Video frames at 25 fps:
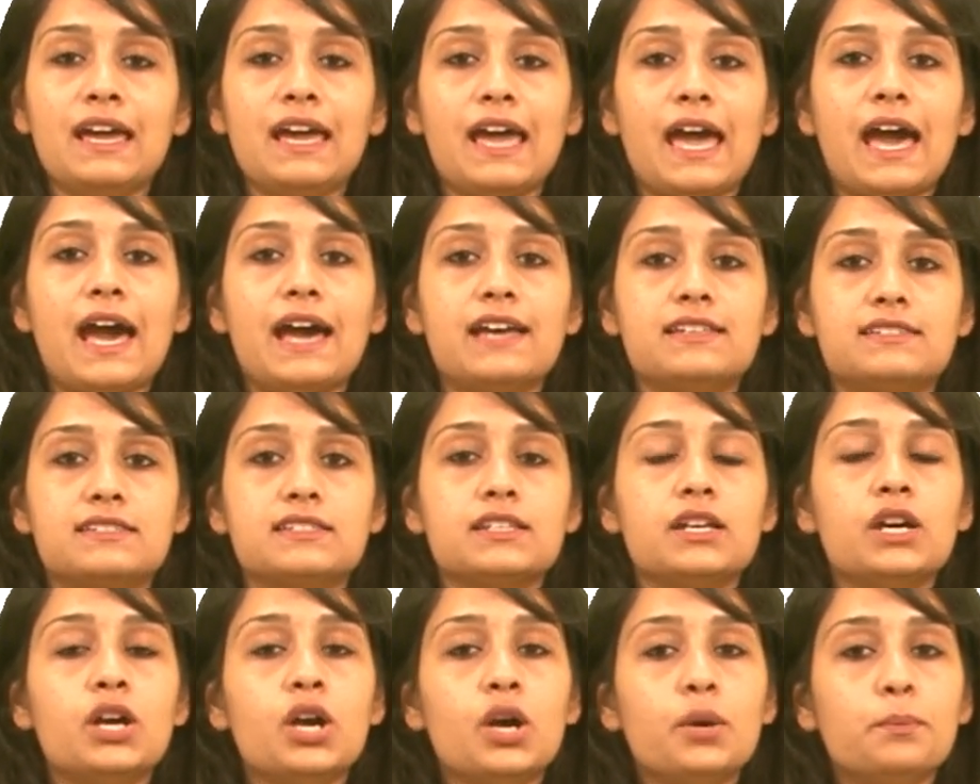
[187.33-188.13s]
as
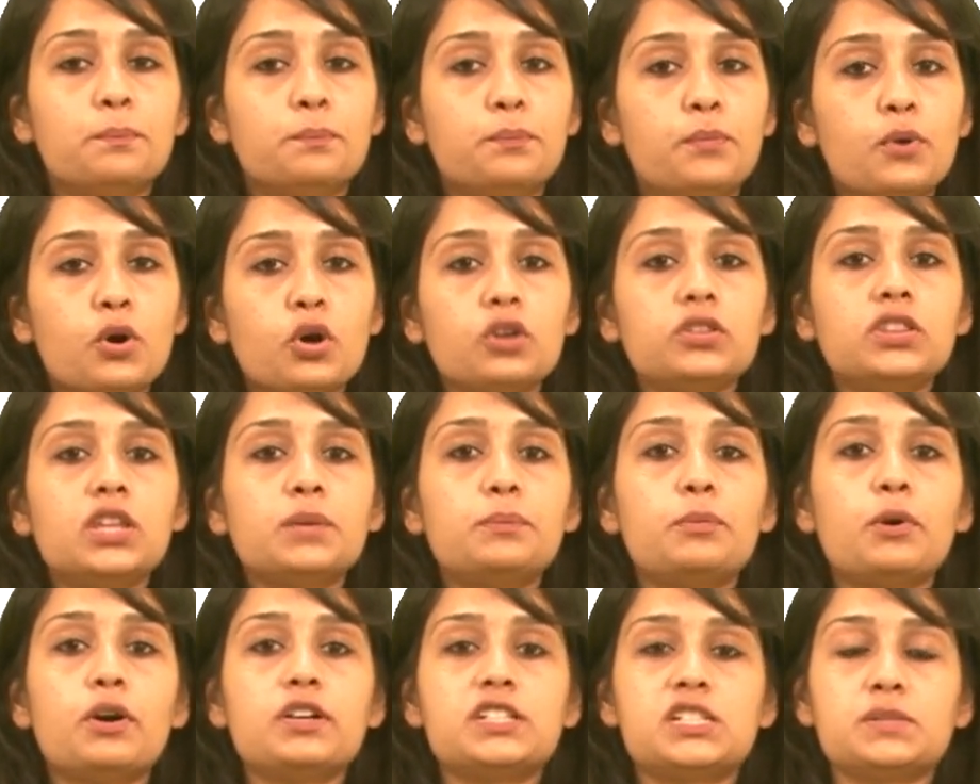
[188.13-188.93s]
both the
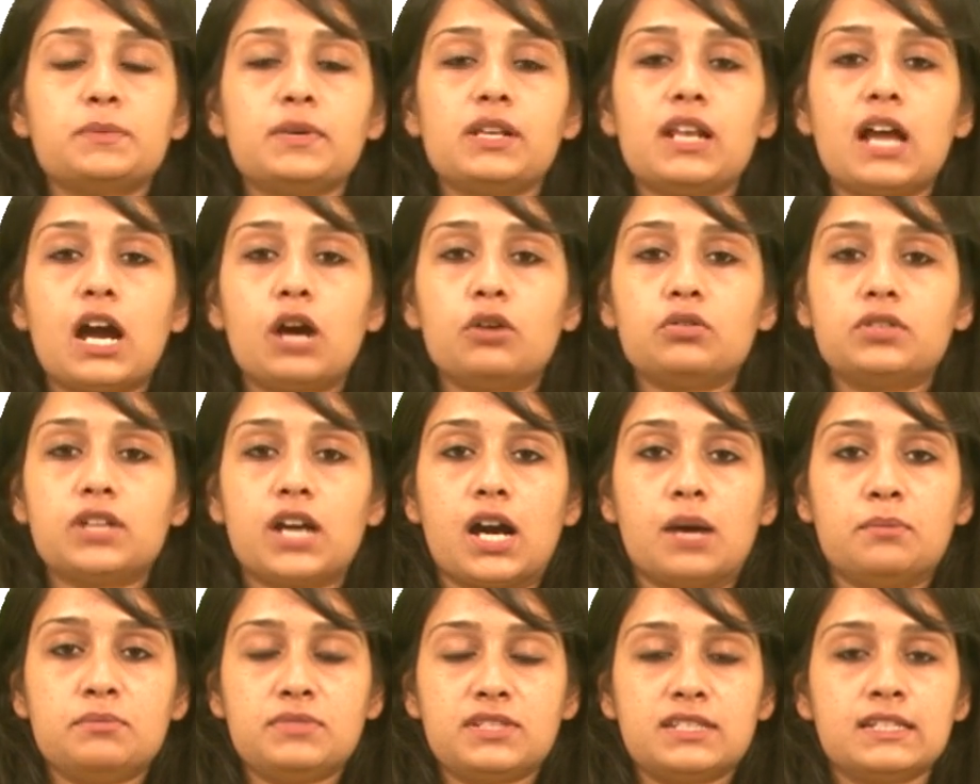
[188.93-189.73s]
possible
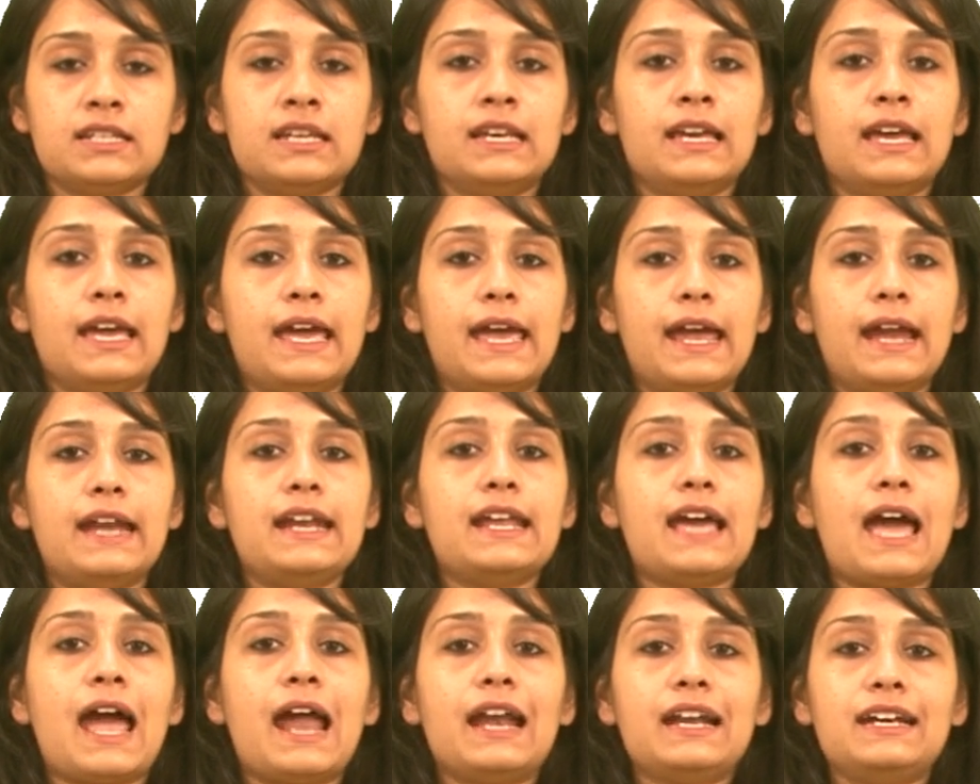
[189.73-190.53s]
outcomes, head
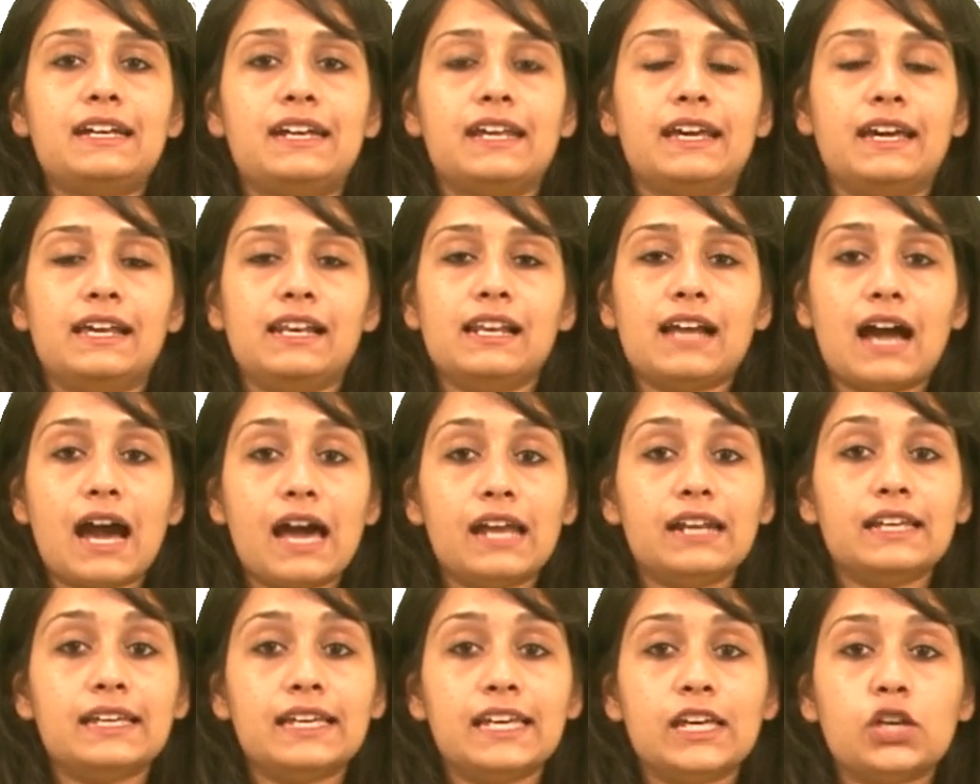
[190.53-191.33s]
and tail,
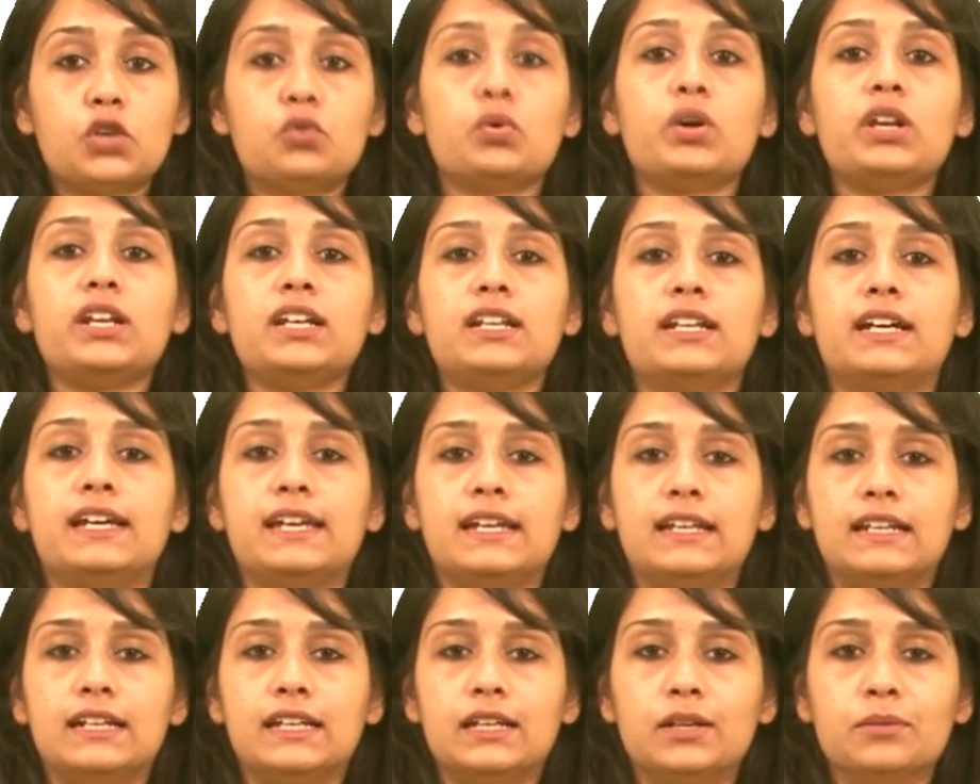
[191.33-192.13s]
are equally
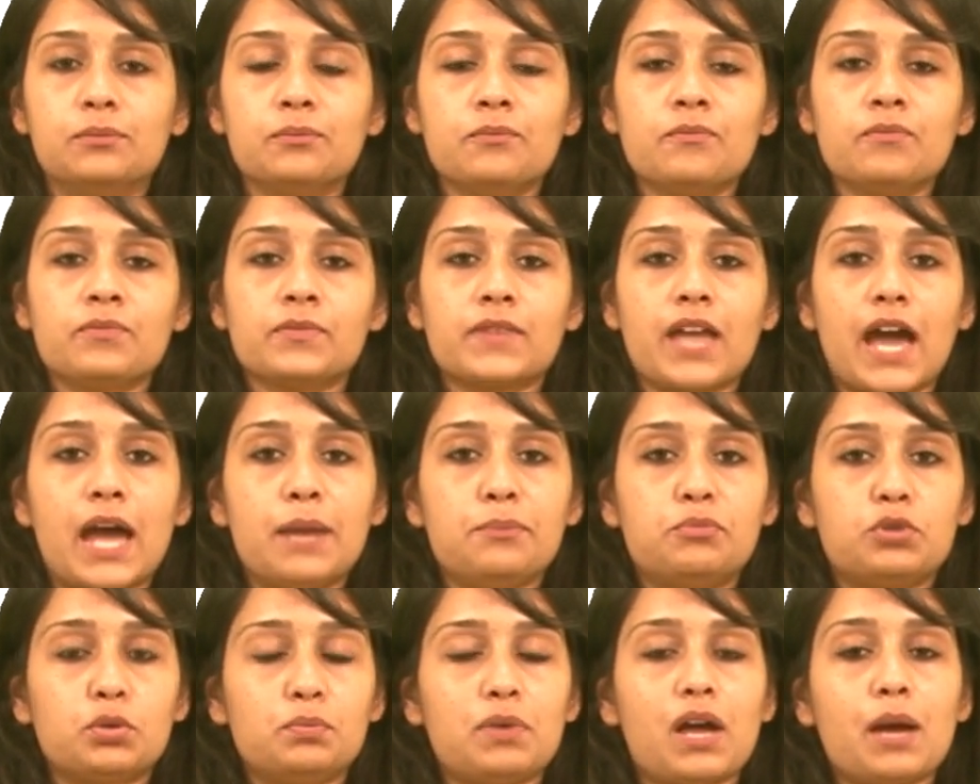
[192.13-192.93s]
likely
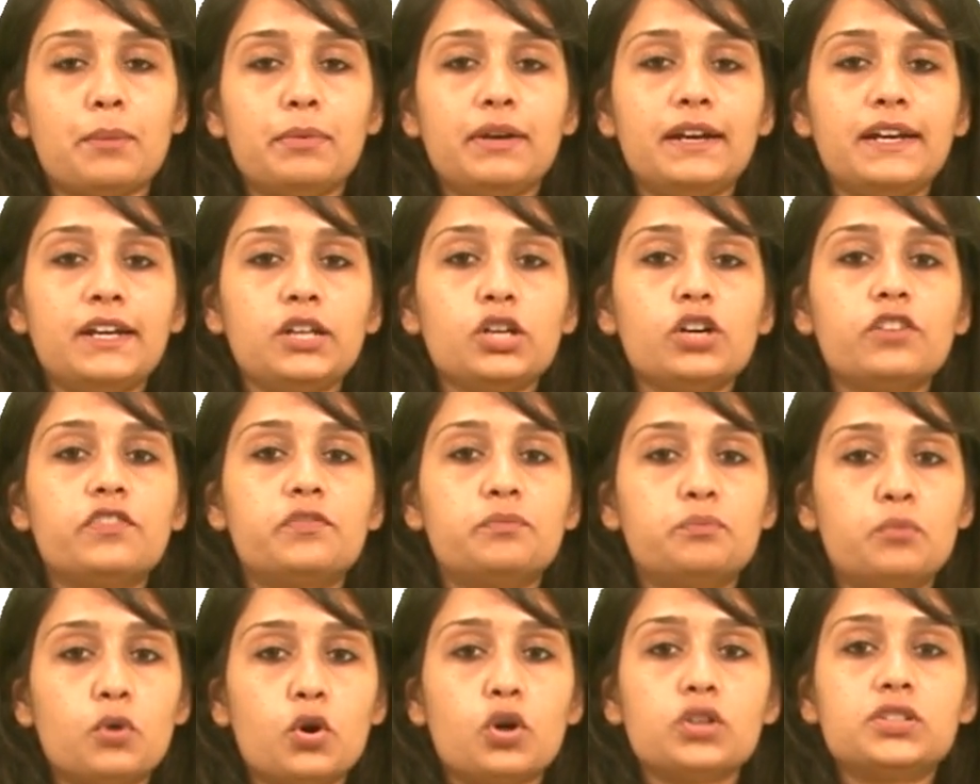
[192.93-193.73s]
and probability of
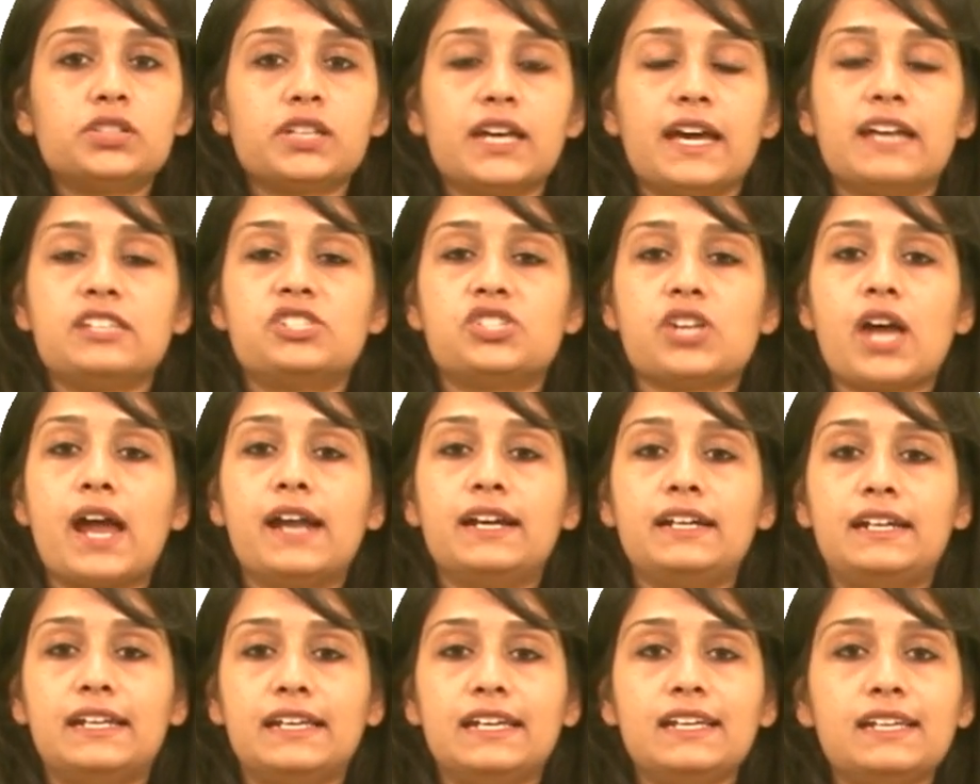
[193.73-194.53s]
both H
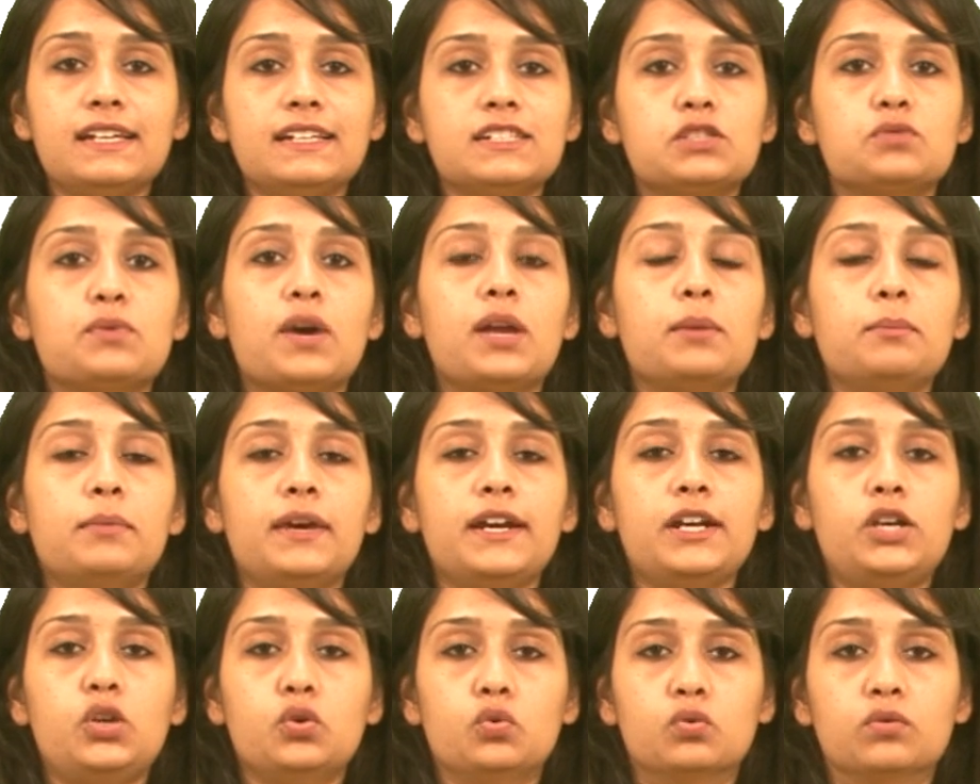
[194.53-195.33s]
and T is 1
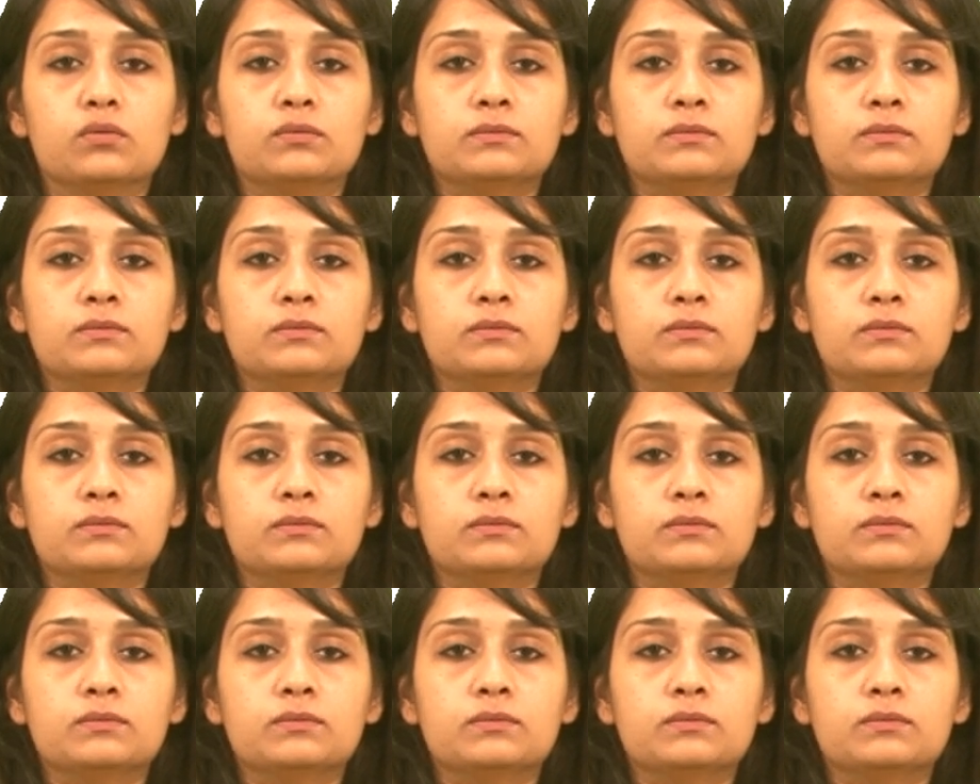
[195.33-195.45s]
by 2.